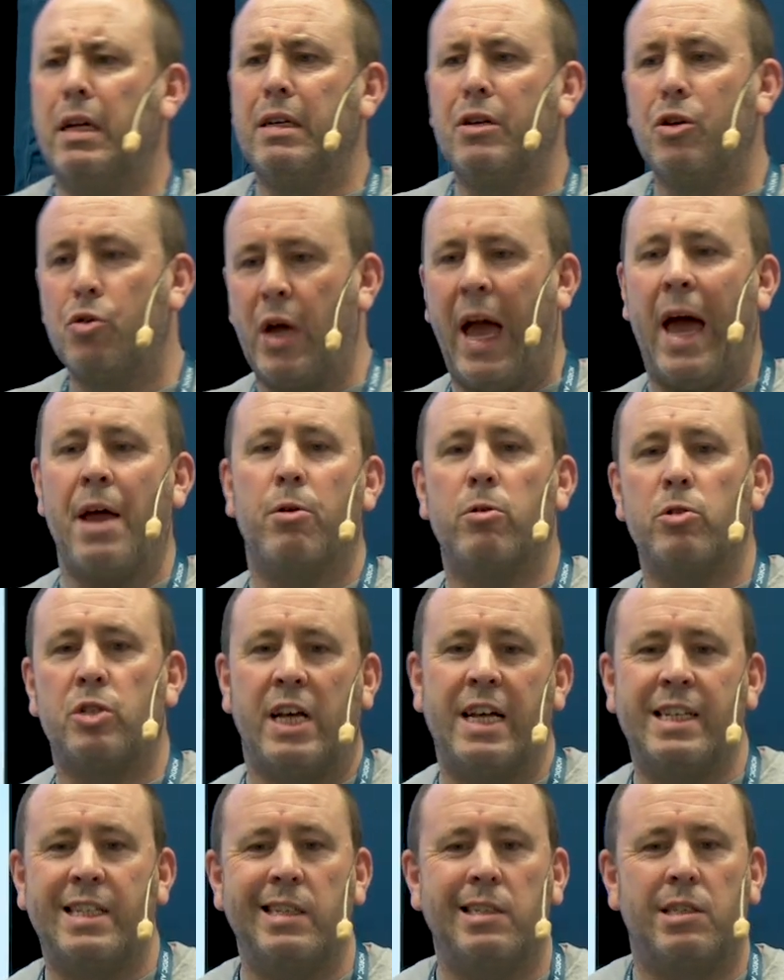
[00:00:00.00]
you cannot
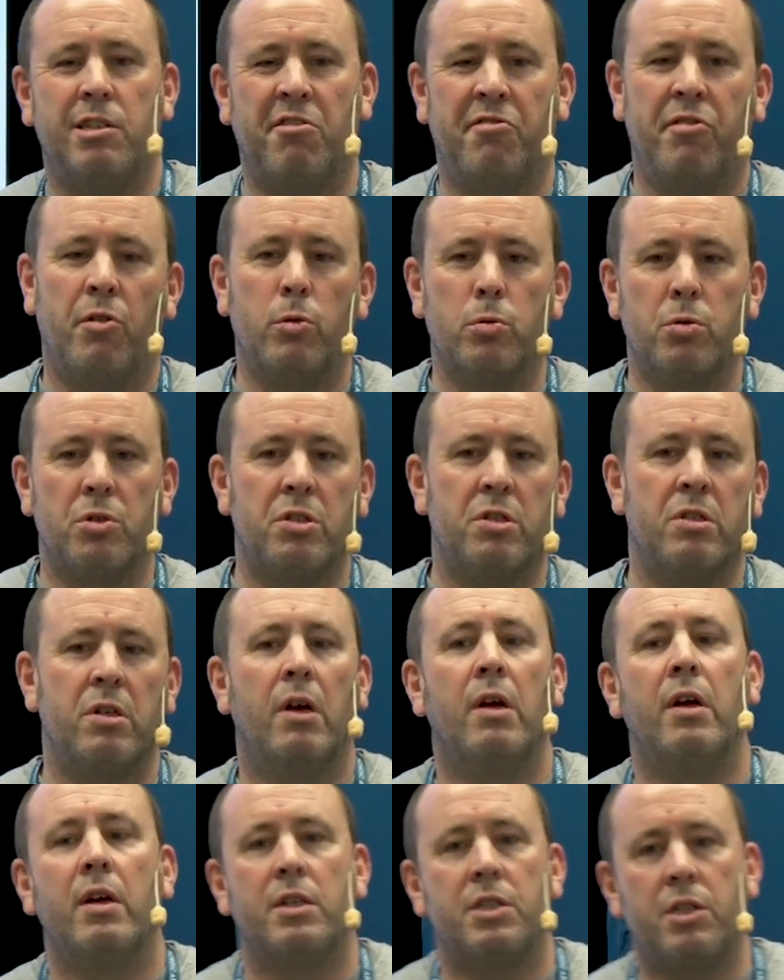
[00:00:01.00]
set it to false.
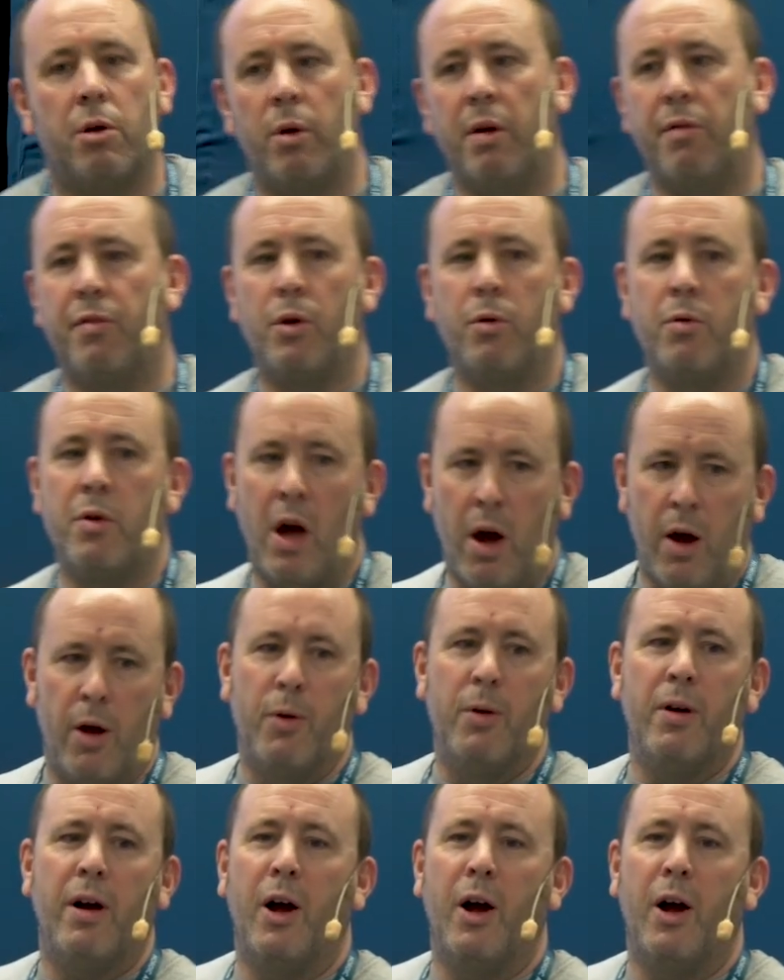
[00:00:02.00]
So if you know